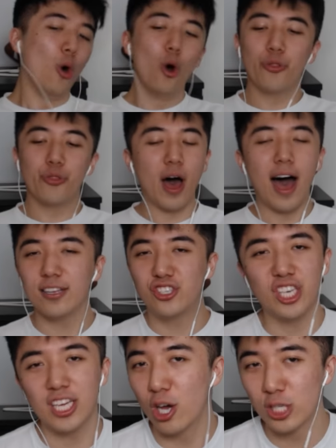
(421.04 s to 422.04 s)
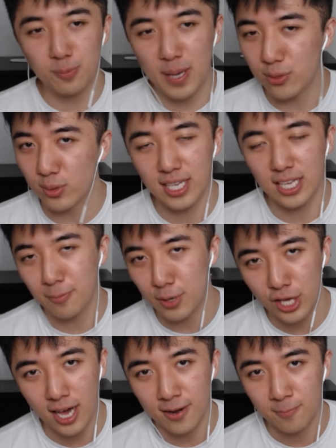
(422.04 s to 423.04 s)
who thought Geno Smith was going to be
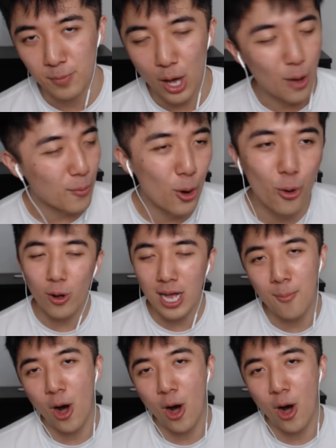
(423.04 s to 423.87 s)
good? who? Come